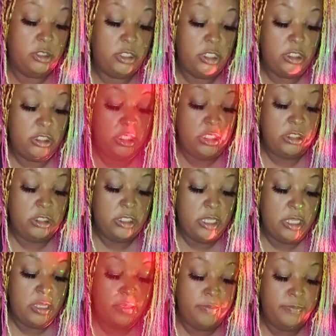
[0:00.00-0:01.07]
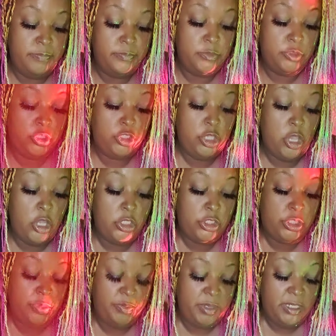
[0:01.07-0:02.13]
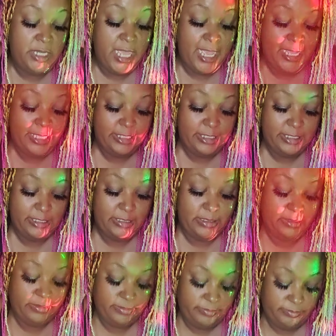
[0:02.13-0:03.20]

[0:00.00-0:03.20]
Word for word: This is um, talk to me nice